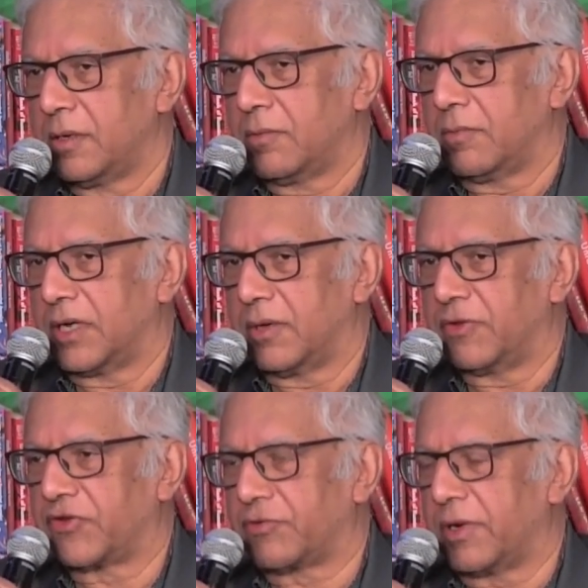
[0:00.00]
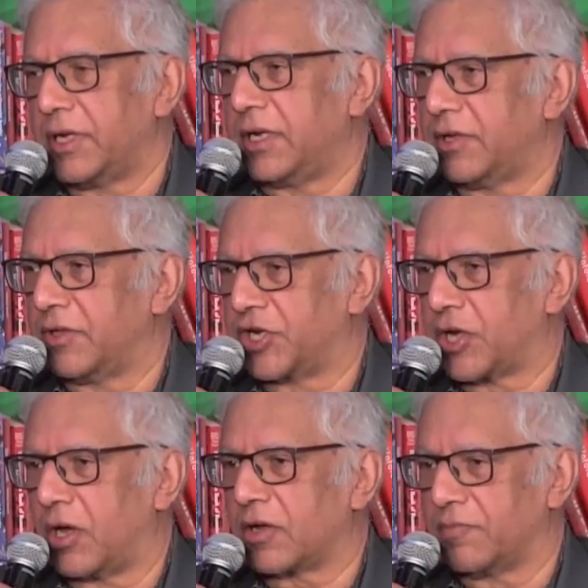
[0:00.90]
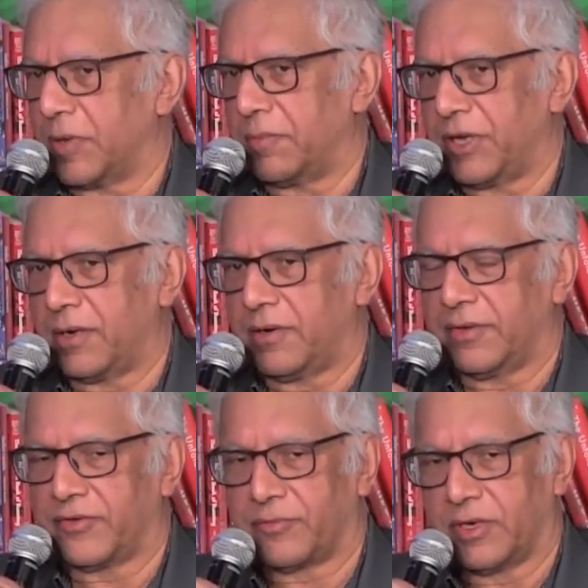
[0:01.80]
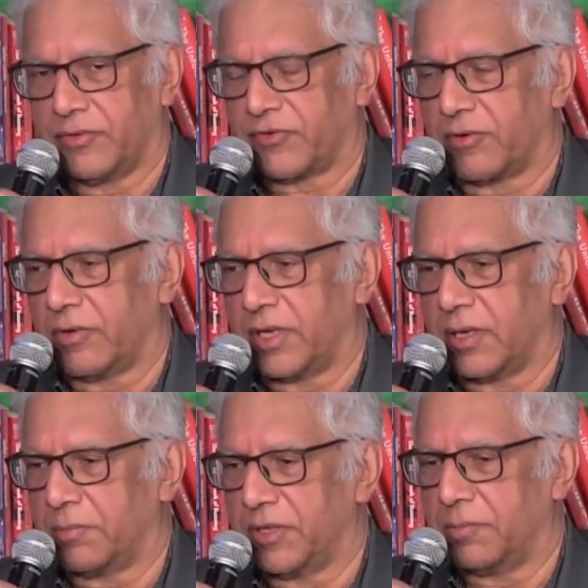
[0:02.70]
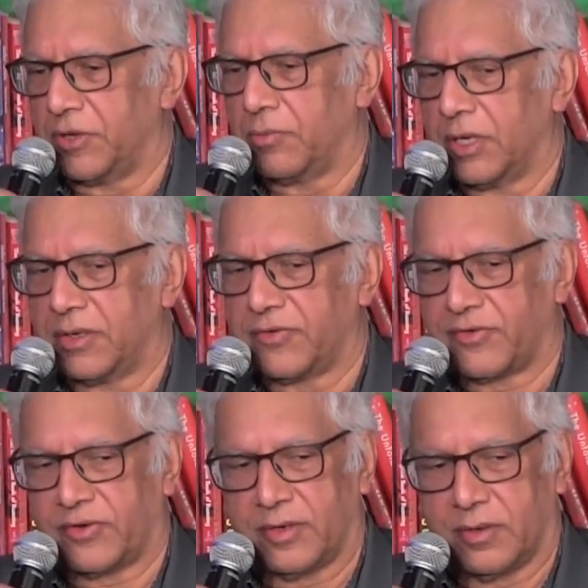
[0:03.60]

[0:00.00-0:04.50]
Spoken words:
when I was 20, to the shock of my parents when I was growing up in the Midwest,